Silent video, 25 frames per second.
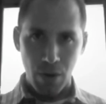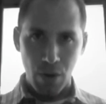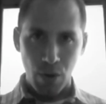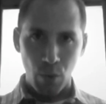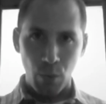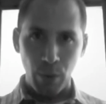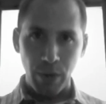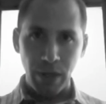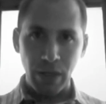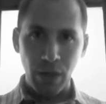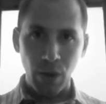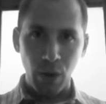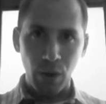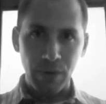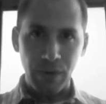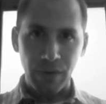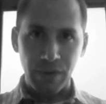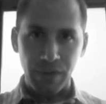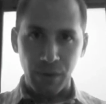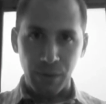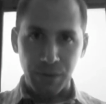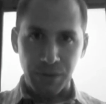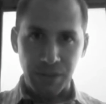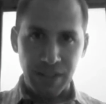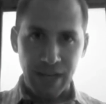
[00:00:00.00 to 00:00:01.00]
we know
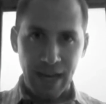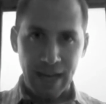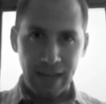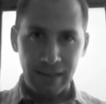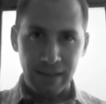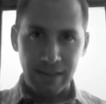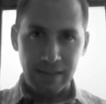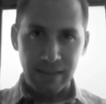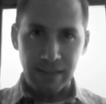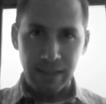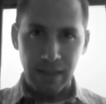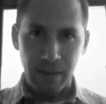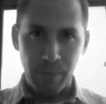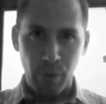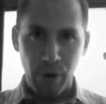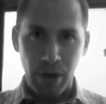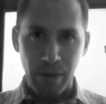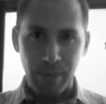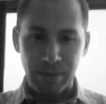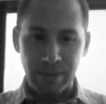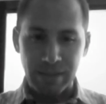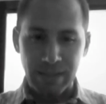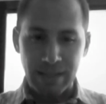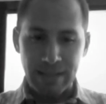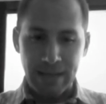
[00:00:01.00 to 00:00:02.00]
that those 10 listing
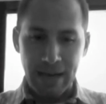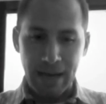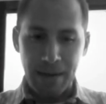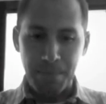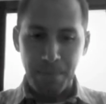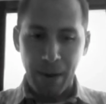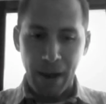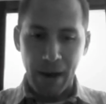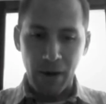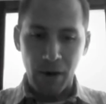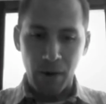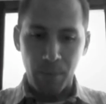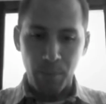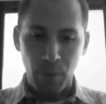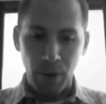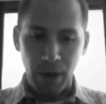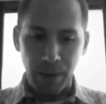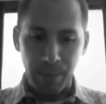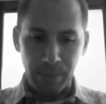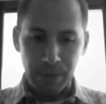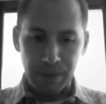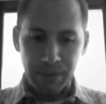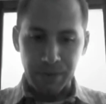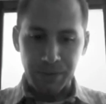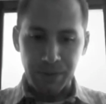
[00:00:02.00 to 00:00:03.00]
appointments and 10 buyer
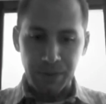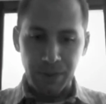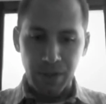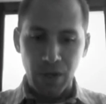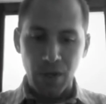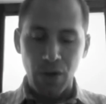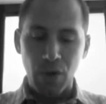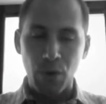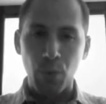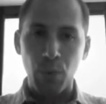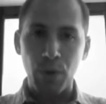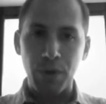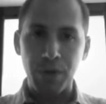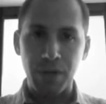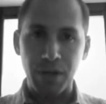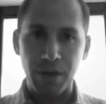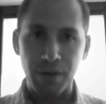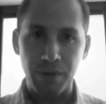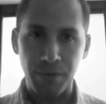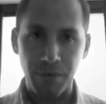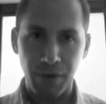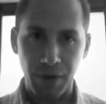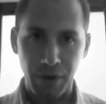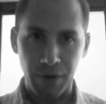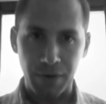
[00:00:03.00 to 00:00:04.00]
appointments would
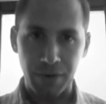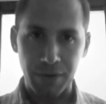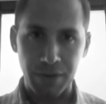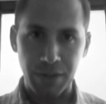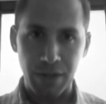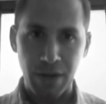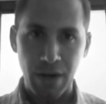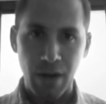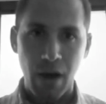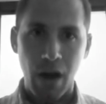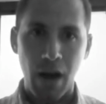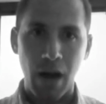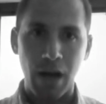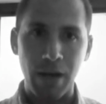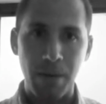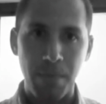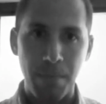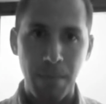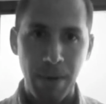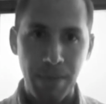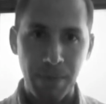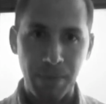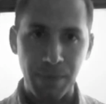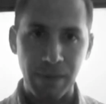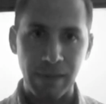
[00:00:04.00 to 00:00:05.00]
convert on a
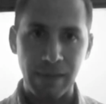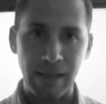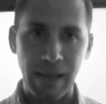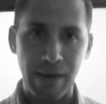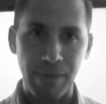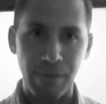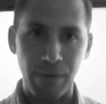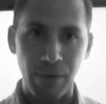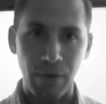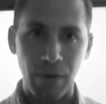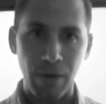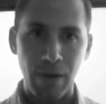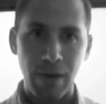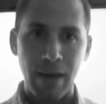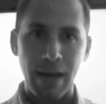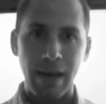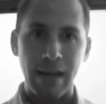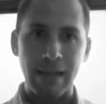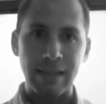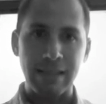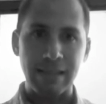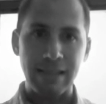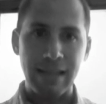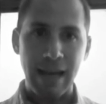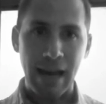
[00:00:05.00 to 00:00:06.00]
monthly level
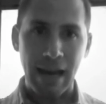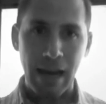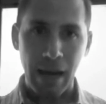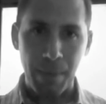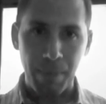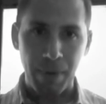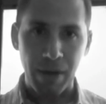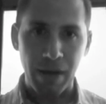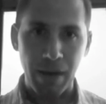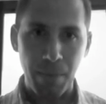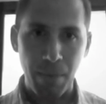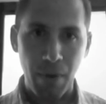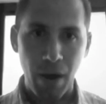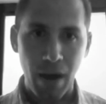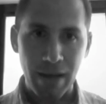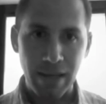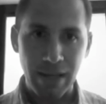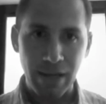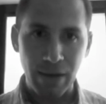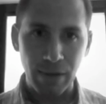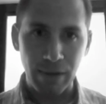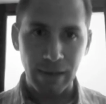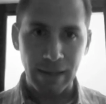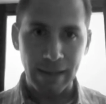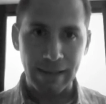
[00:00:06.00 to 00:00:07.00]
and stack up on a
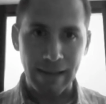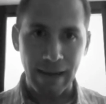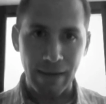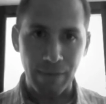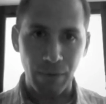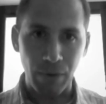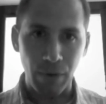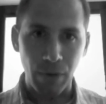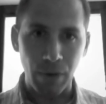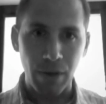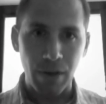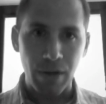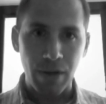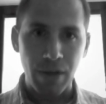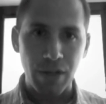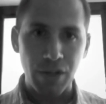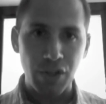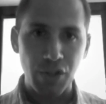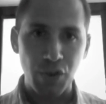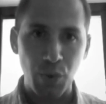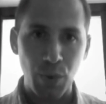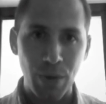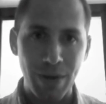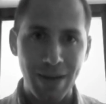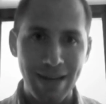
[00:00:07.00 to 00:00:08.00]
yearly level
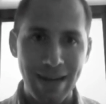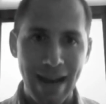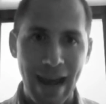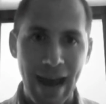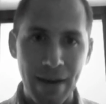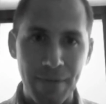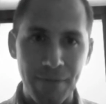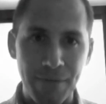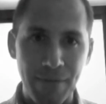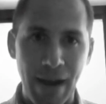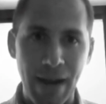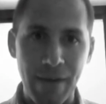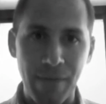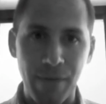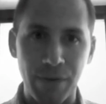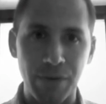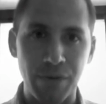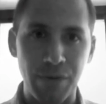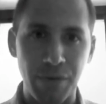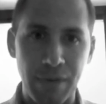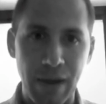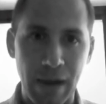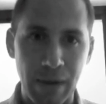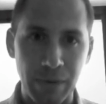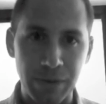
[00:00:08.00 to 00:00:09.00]
to a net
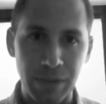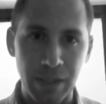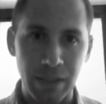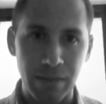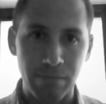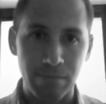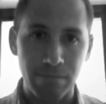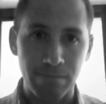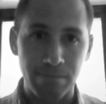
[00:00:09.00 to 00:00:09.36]
500,000.